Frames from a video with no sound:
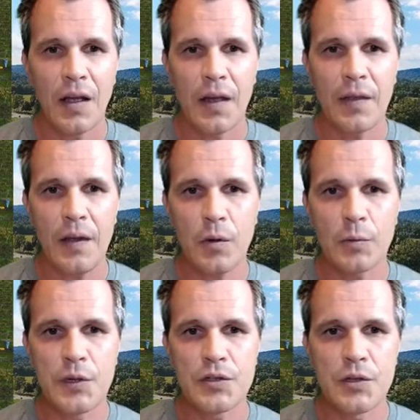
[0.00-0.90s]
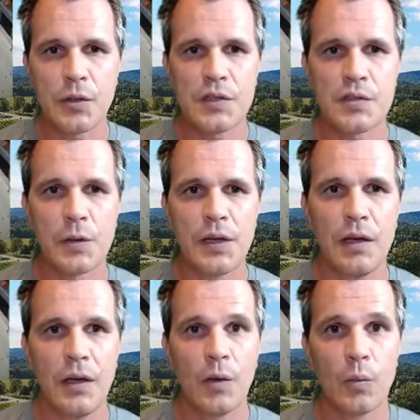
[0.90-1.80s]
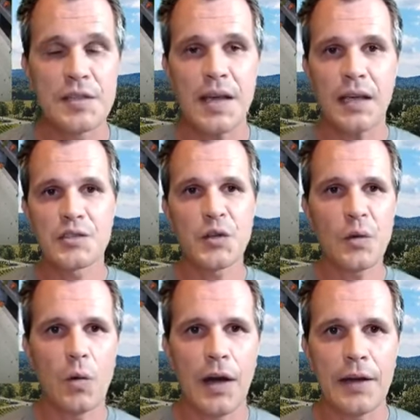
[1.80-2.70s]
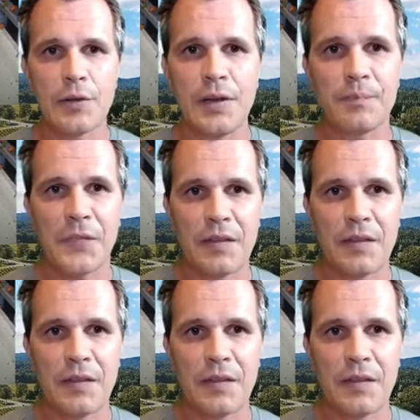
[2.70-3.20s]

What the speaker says: And then what we do is we take it to the winery,